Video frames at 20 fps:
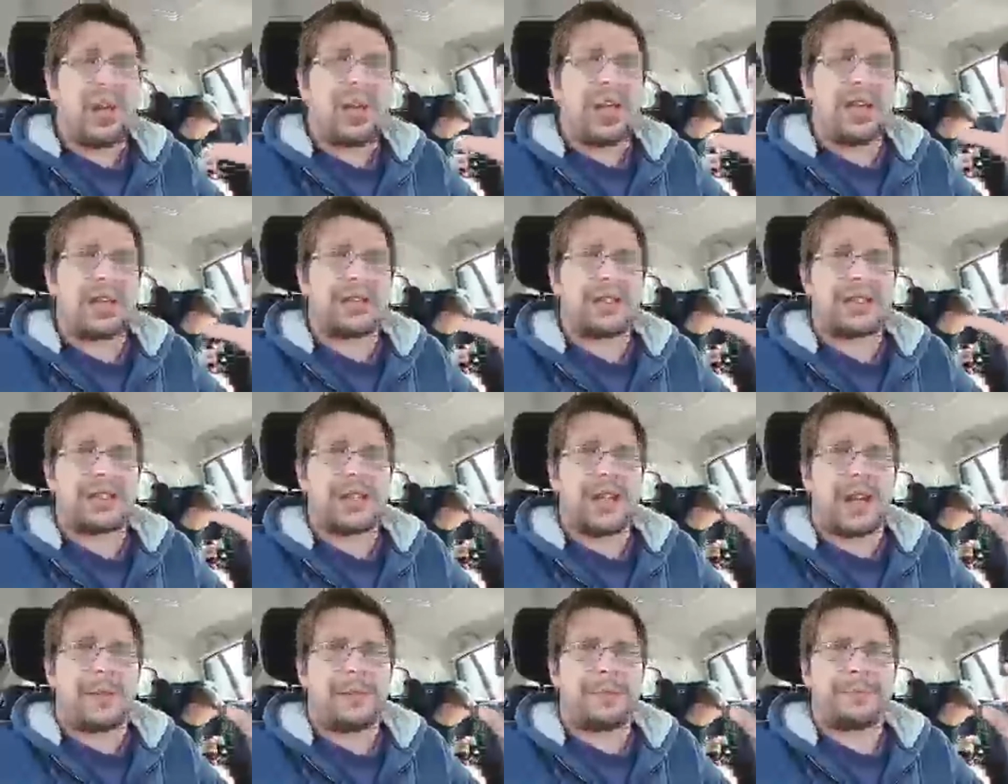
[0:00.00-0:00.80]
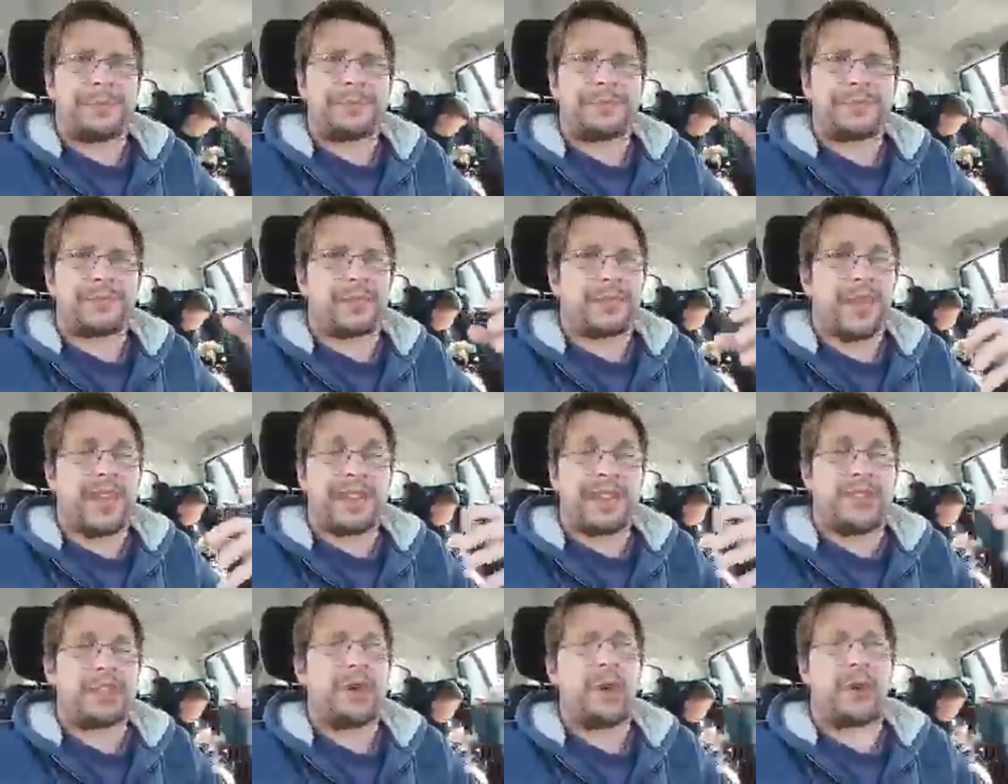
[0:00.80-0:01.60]
It's um,
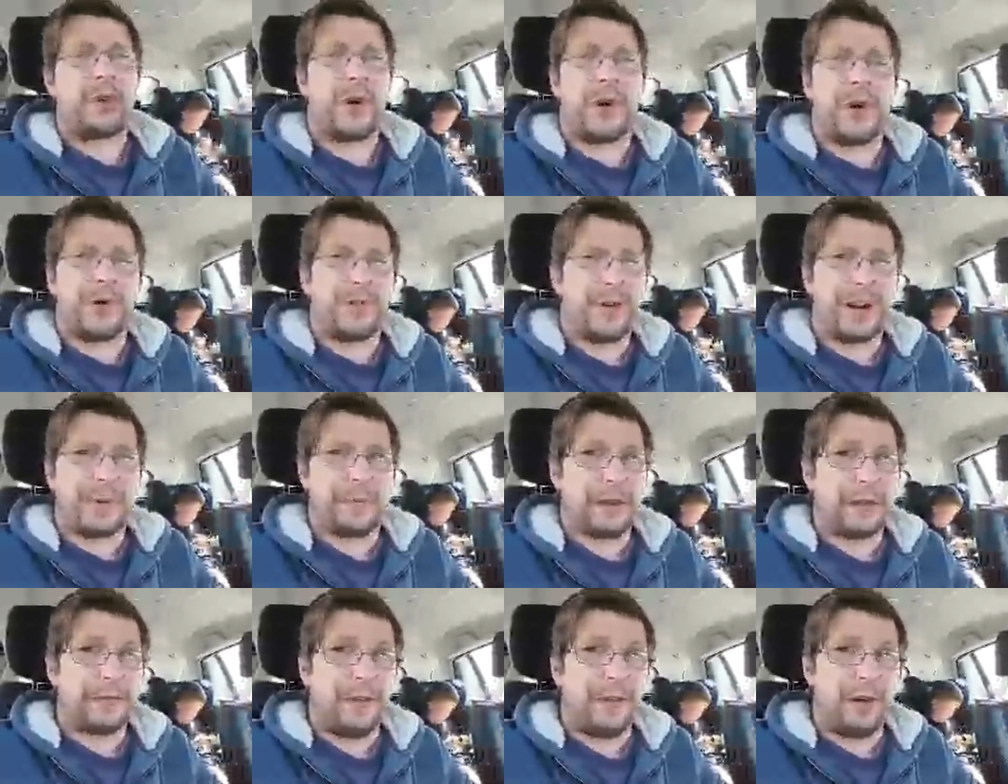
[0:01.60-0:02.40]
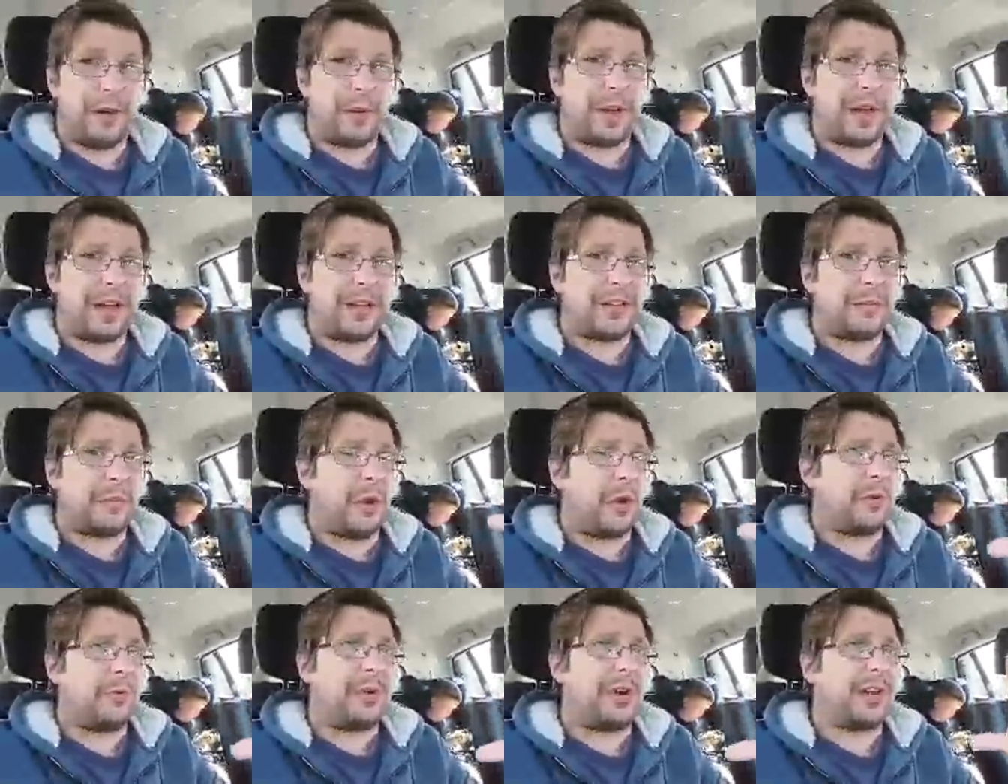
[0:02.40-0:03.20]
it's not got a very big following at the
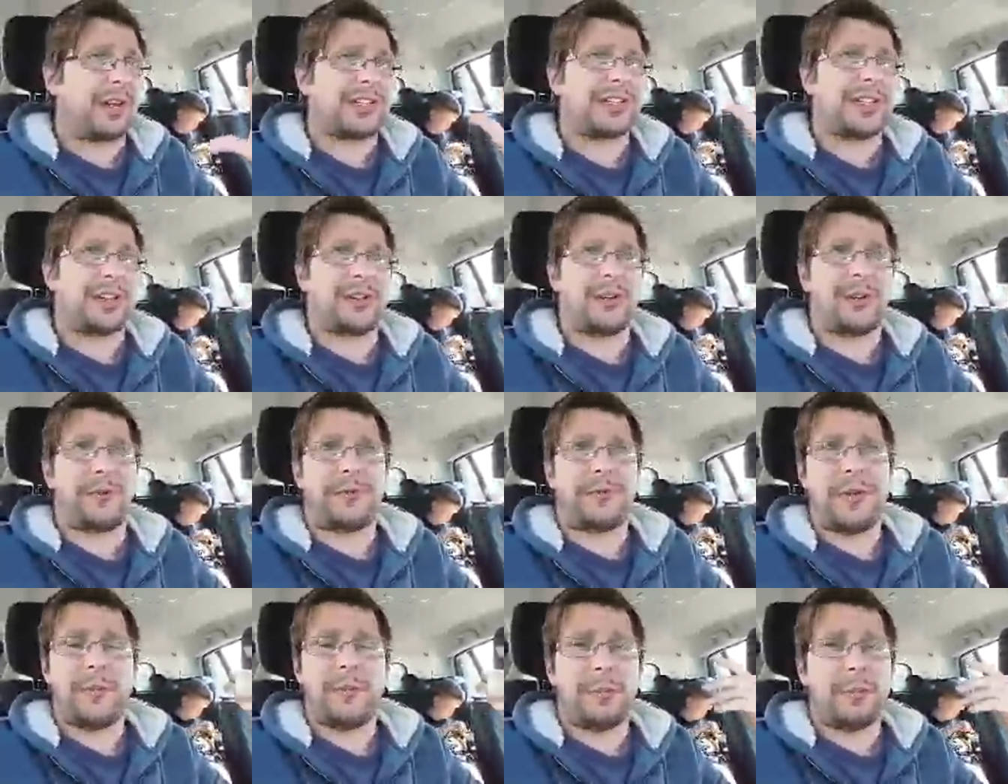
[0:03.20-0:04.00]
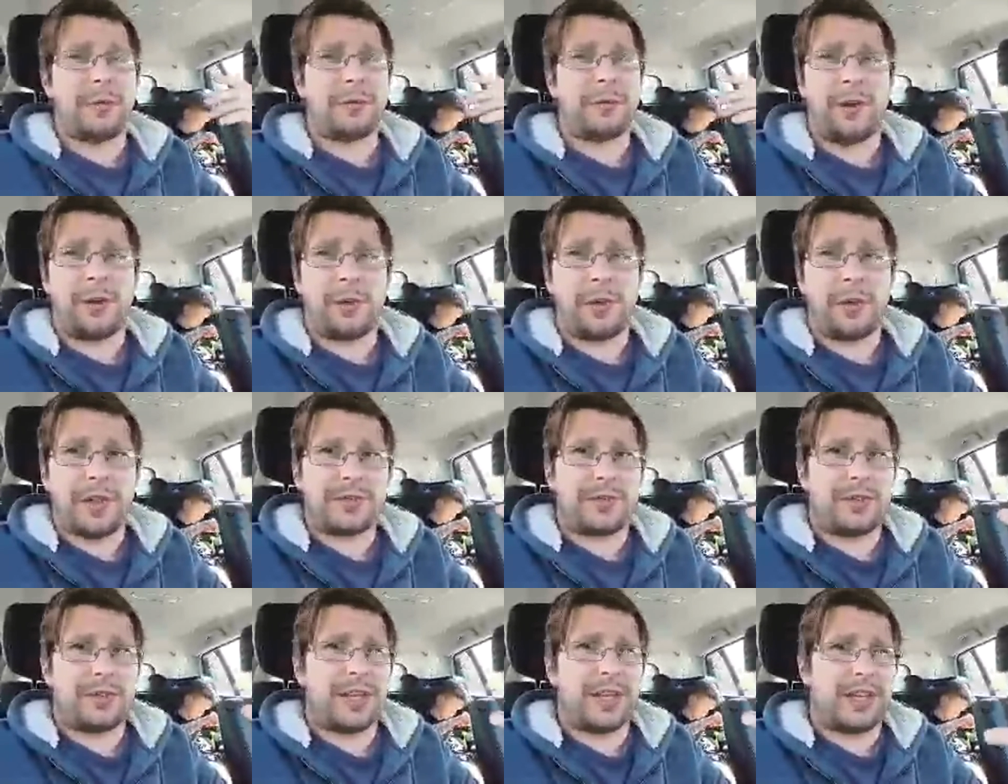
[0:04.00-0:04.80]
moment. I said I've got a few people following the
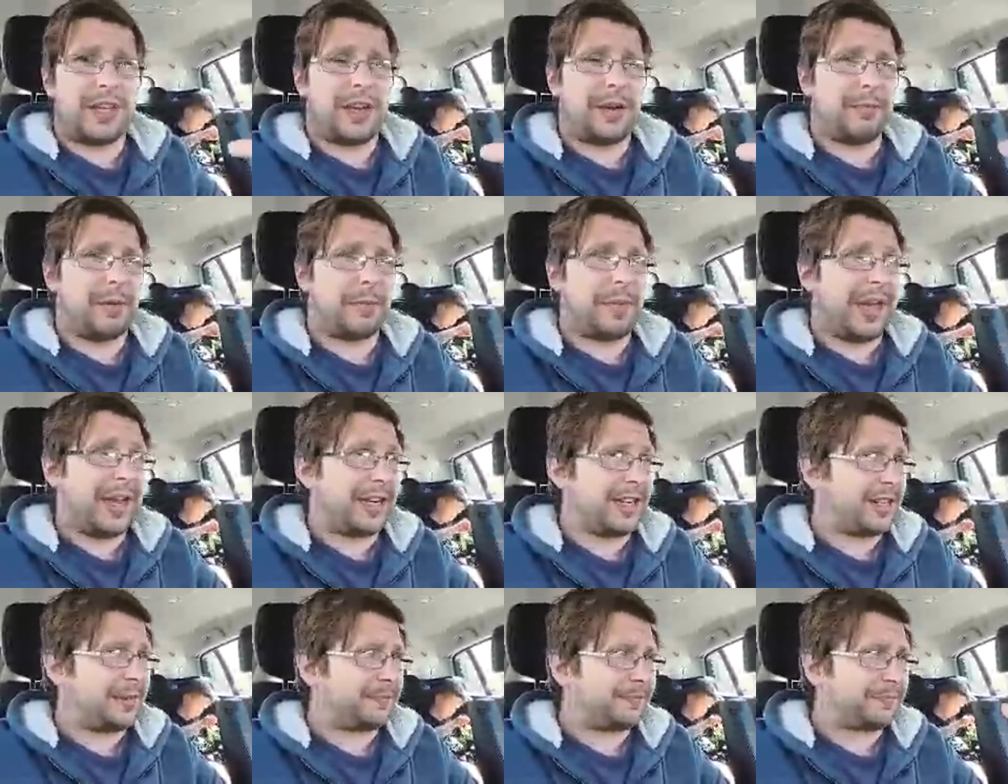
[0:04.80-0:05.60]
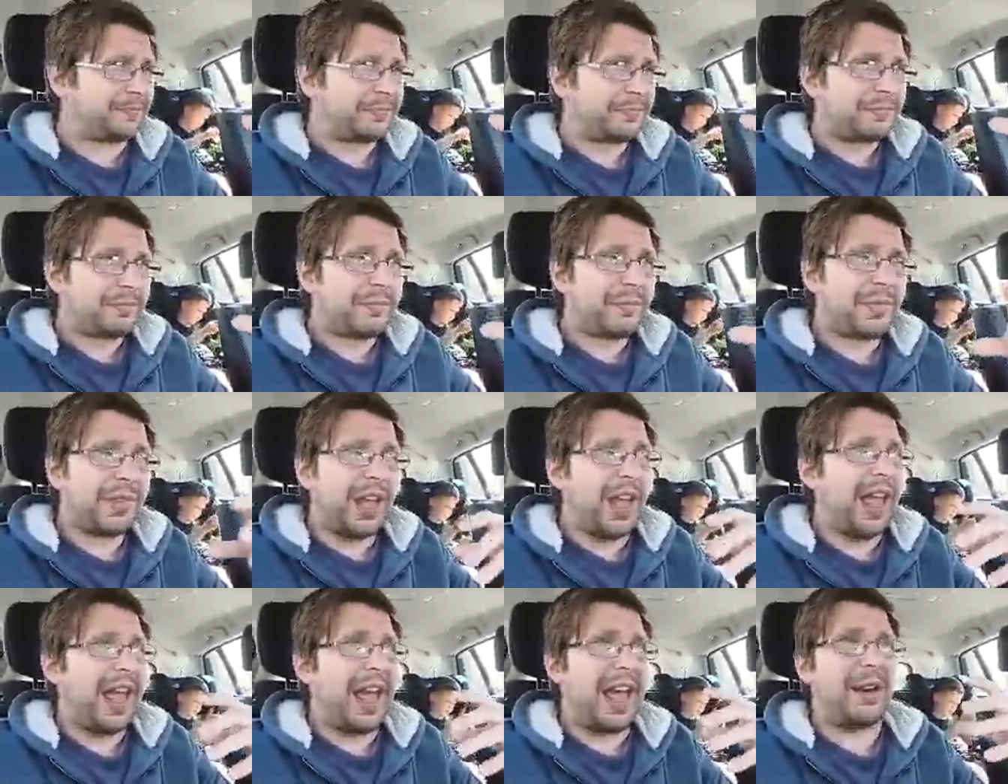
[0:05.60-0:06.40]
the, um, the page,
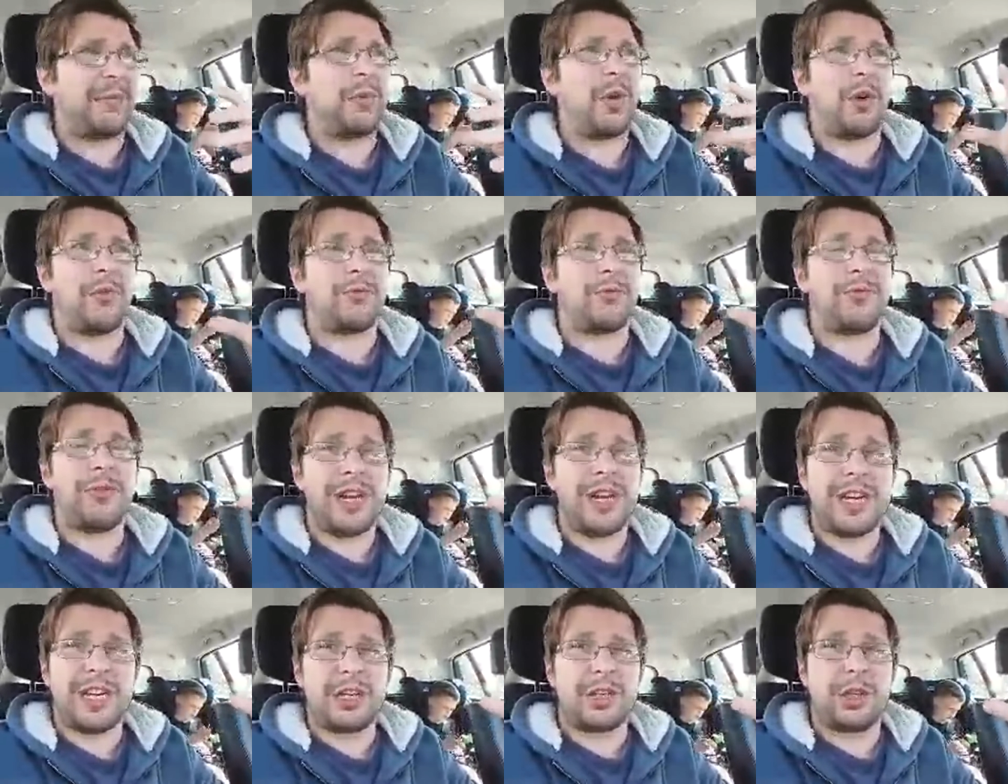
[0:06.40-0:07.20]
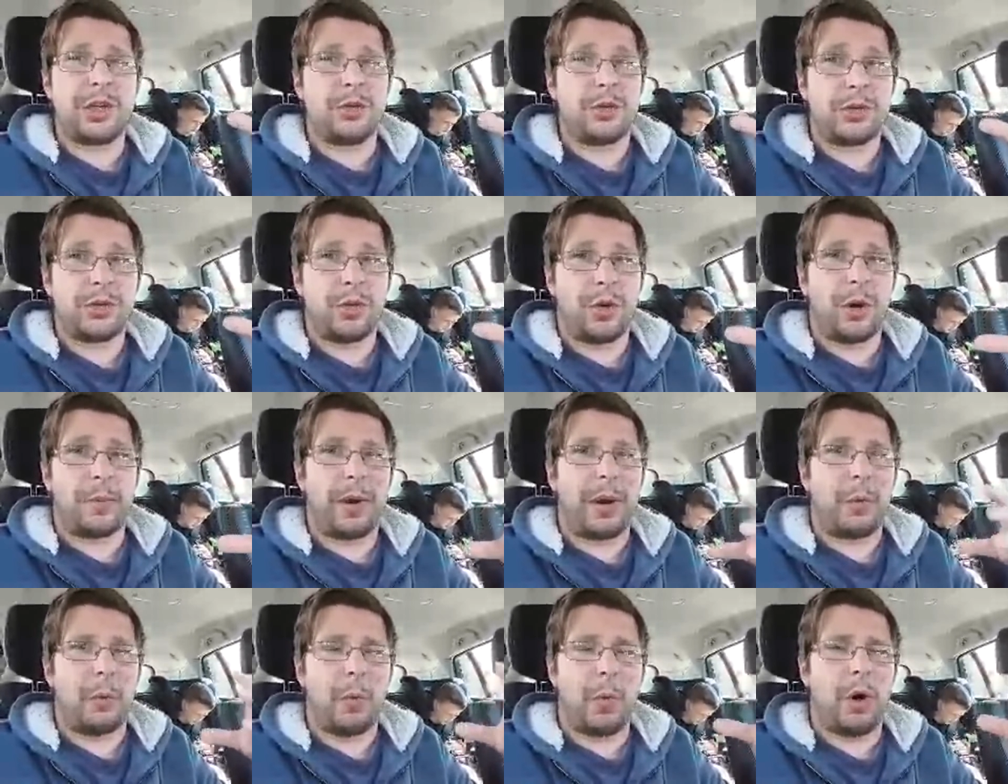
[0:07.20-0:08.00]
and I'm not really too sure
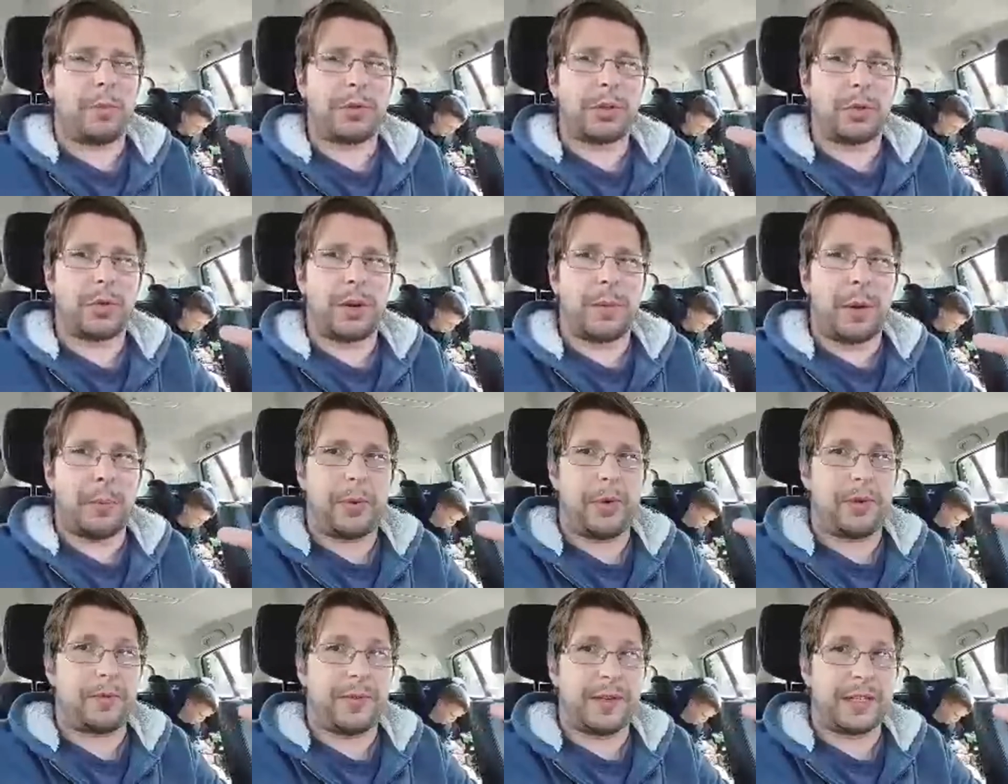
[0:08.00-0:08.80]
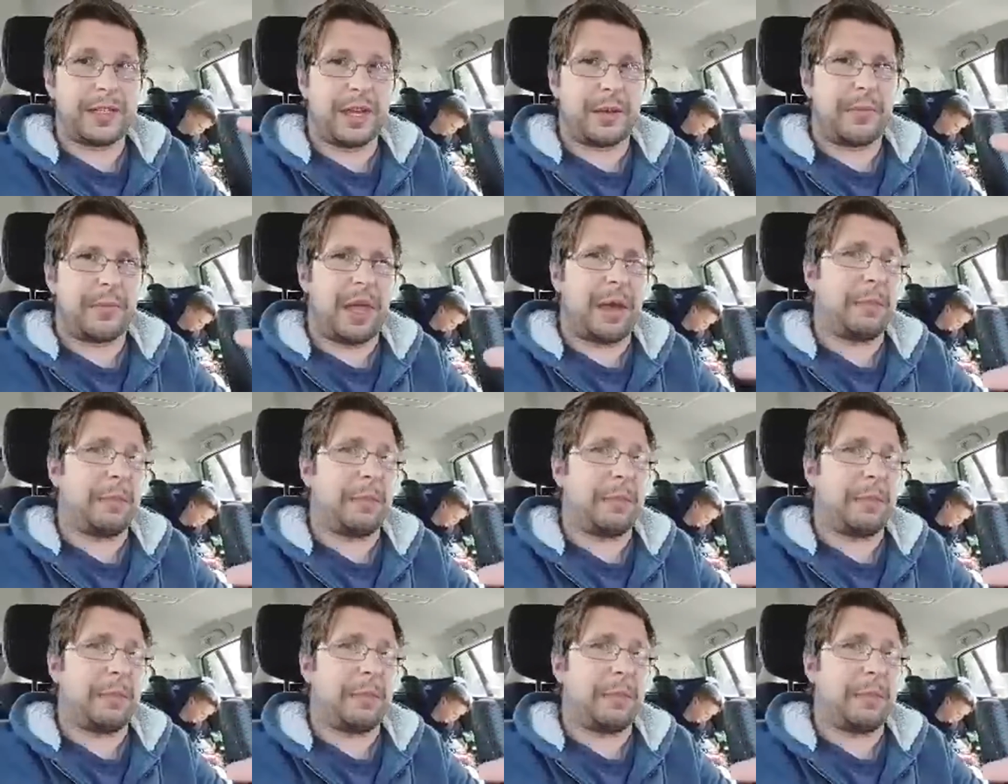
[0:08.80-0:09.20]
about what I'm doing about putting things up there.